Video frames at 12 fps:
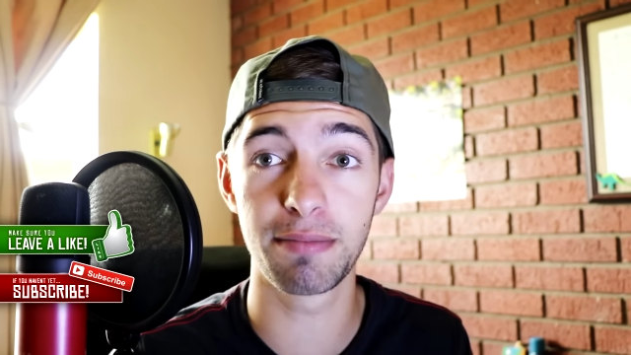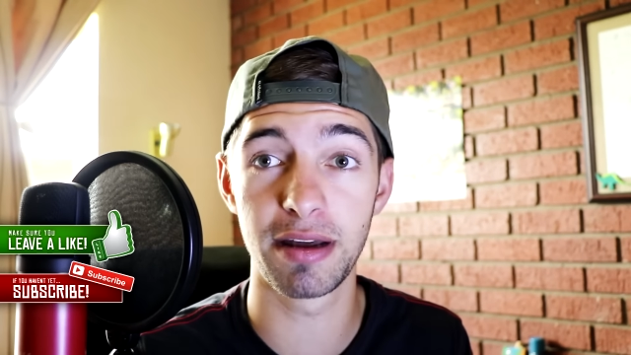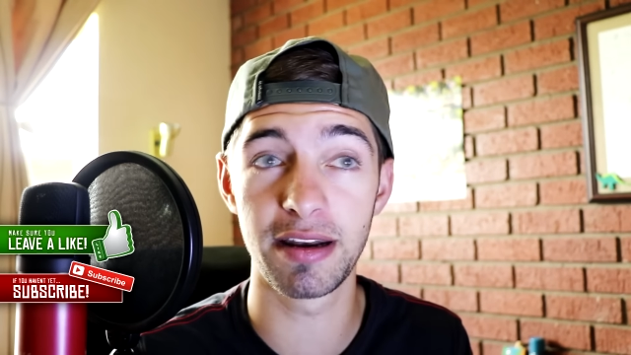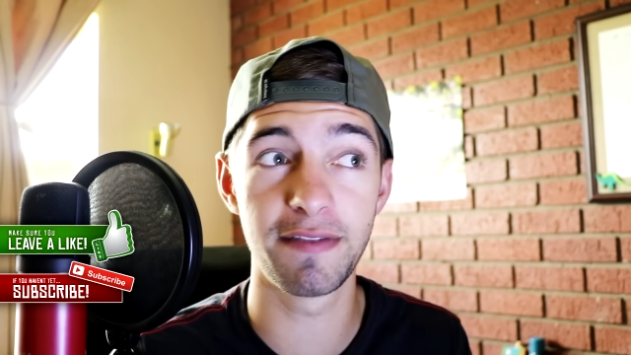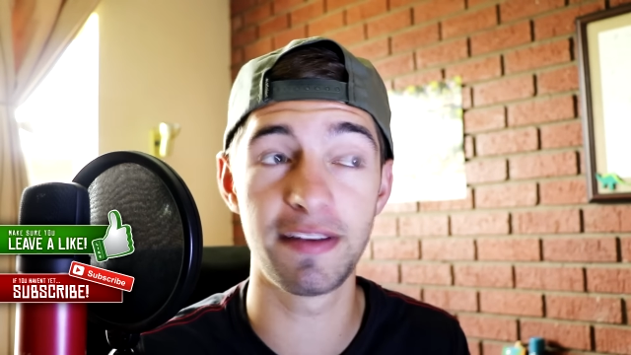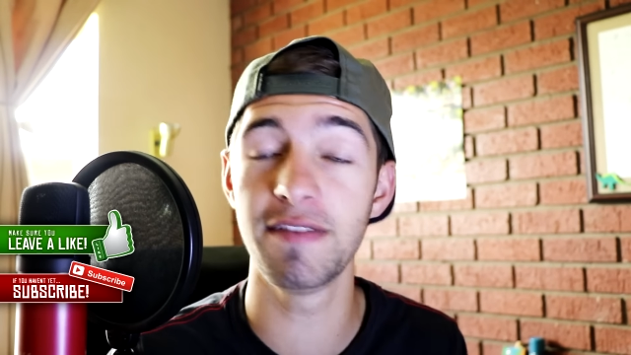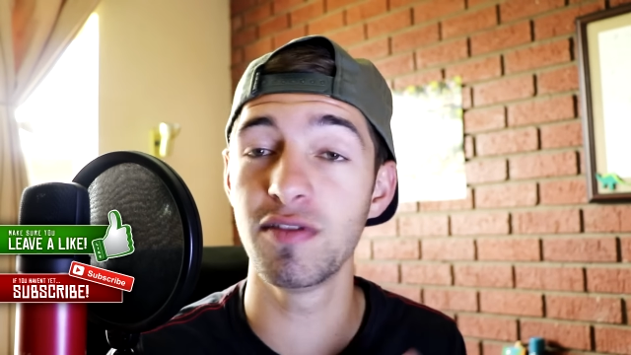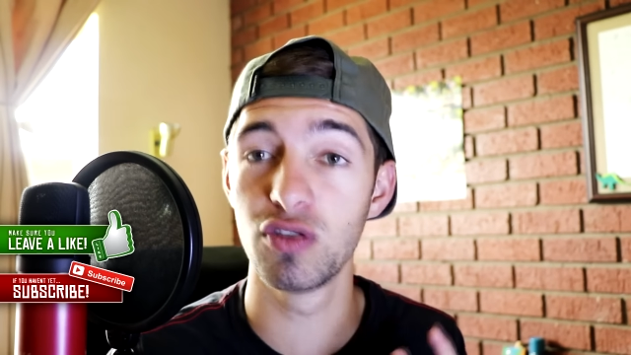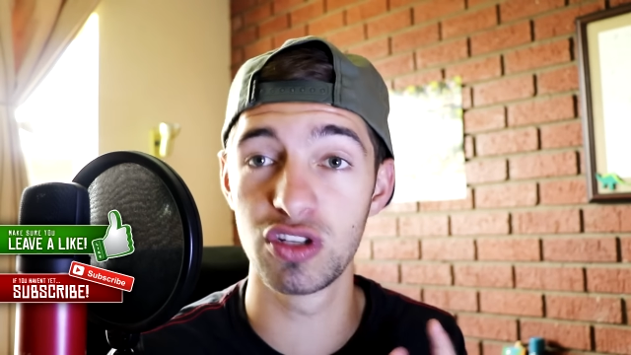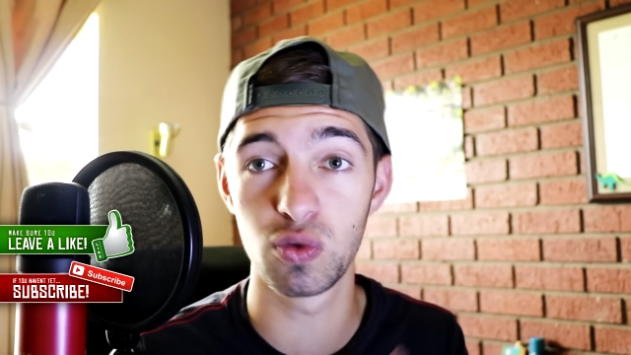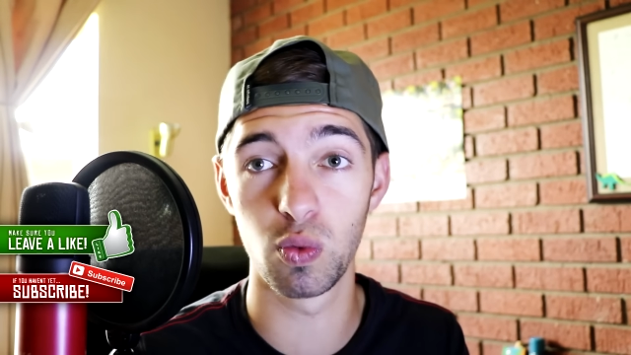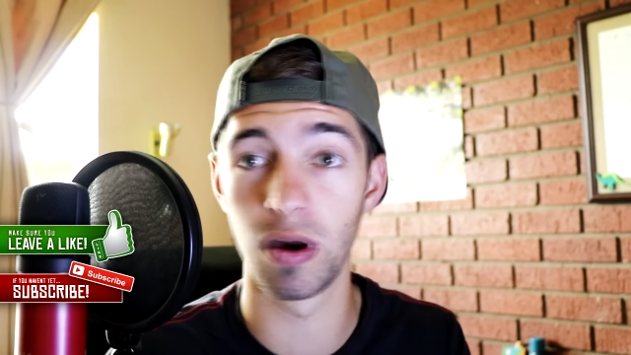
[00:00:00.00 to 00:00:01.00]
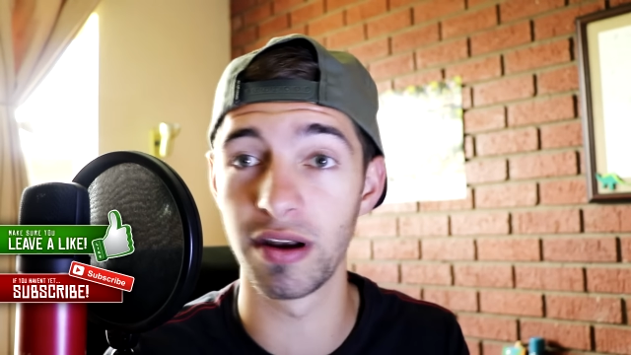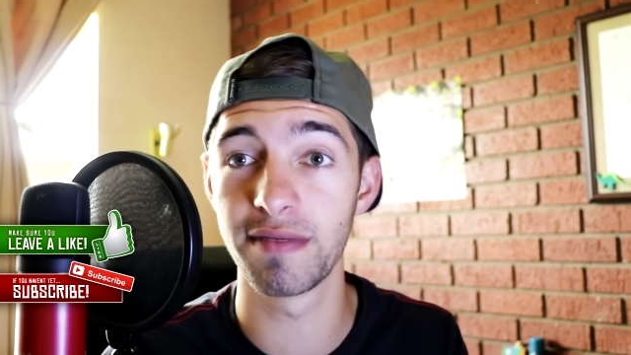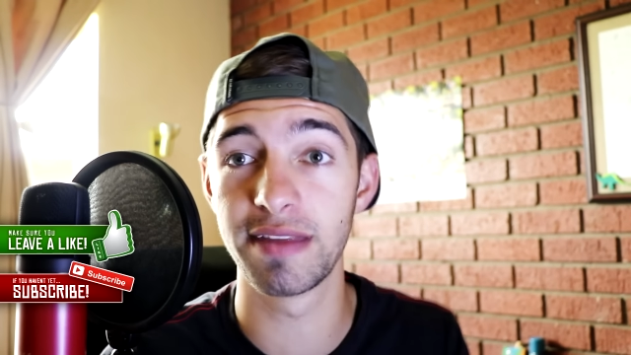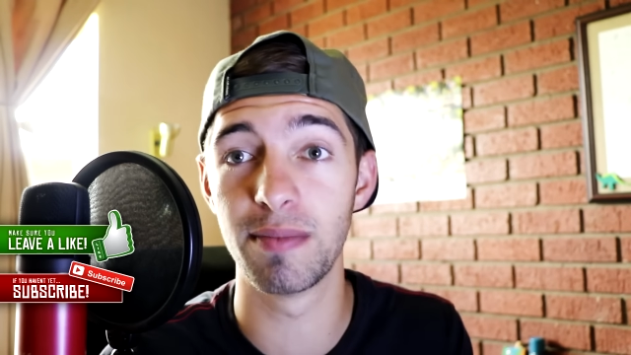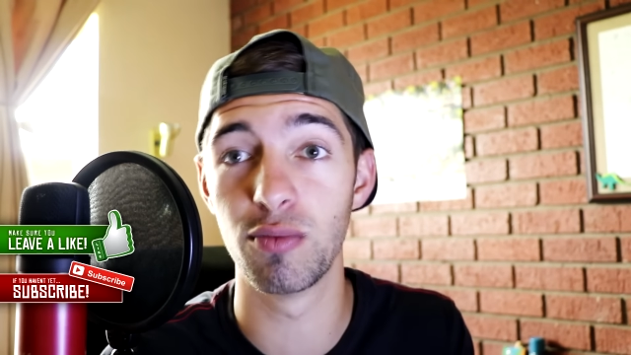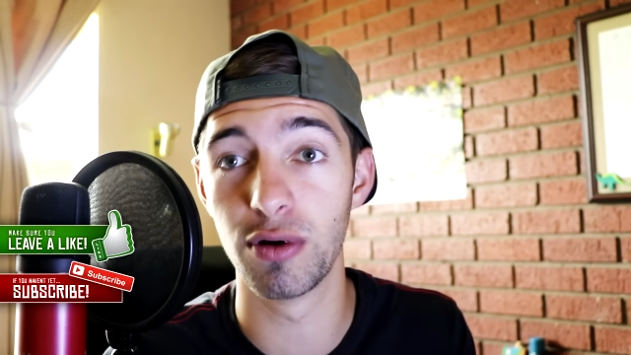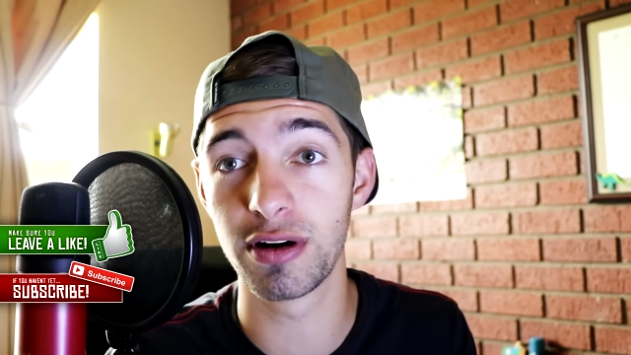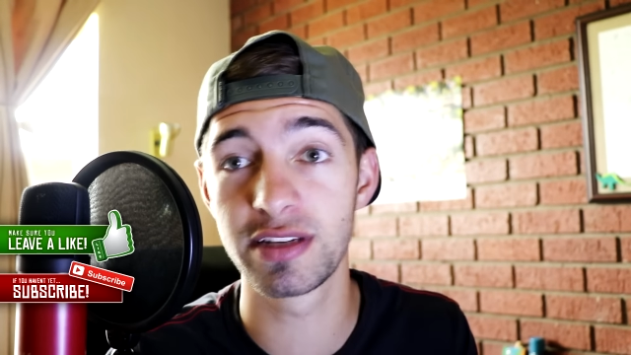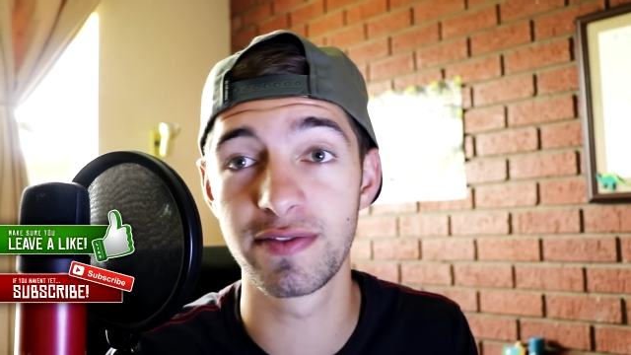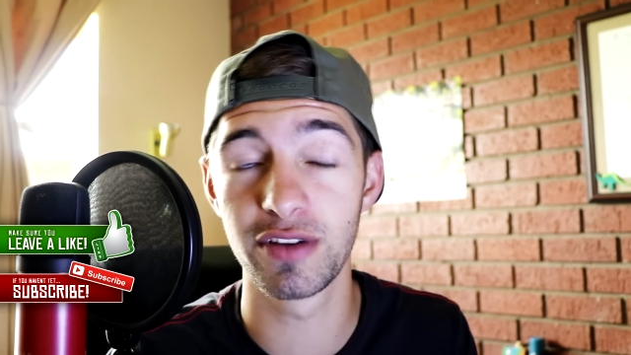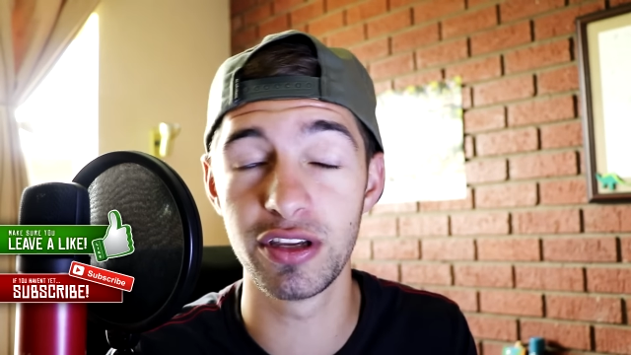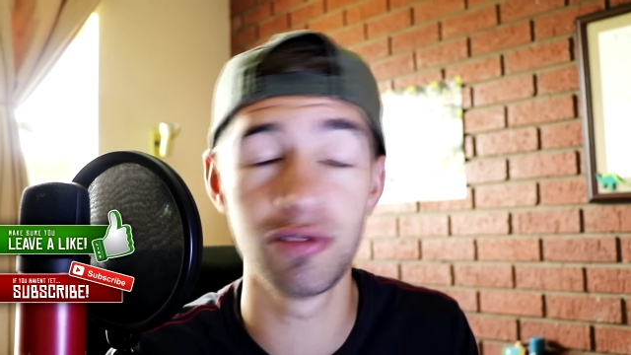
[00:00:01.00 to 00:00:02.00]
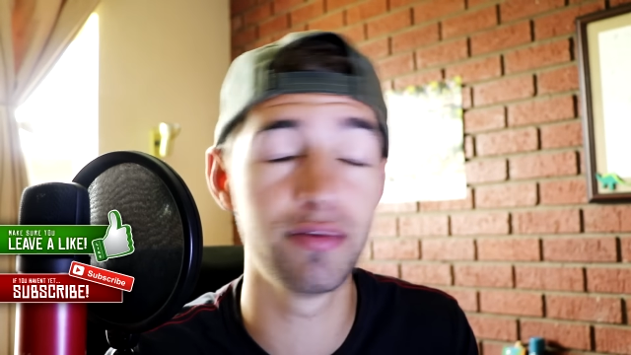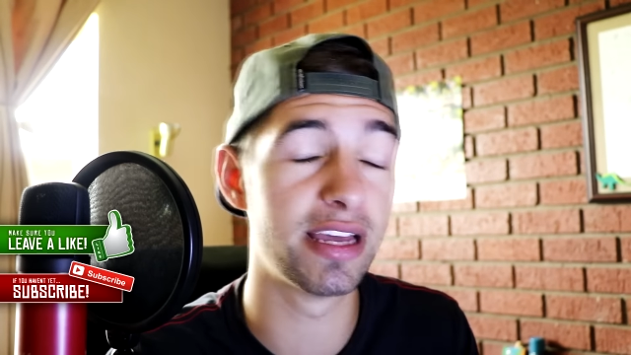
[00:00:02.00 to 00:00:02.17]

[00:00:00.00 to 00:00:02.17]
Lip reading: But if even just one of them works for you,